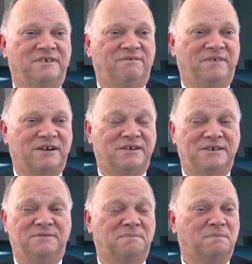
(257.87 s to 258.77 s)

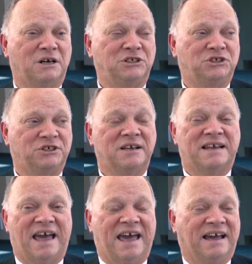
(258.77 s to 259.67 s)
very much
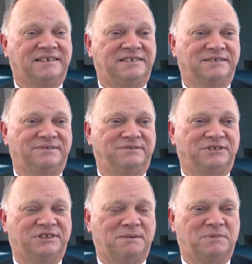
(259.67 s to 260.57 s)
active
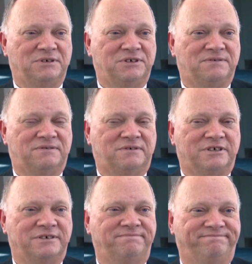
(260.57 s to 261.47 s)
receptors
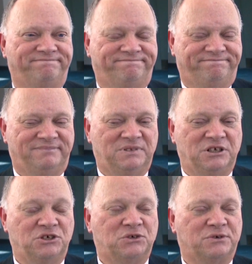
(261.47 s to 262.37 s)
for
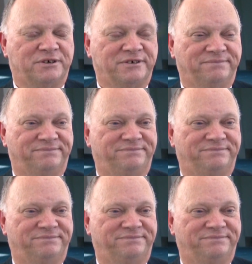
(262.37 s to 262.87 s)
the disorder.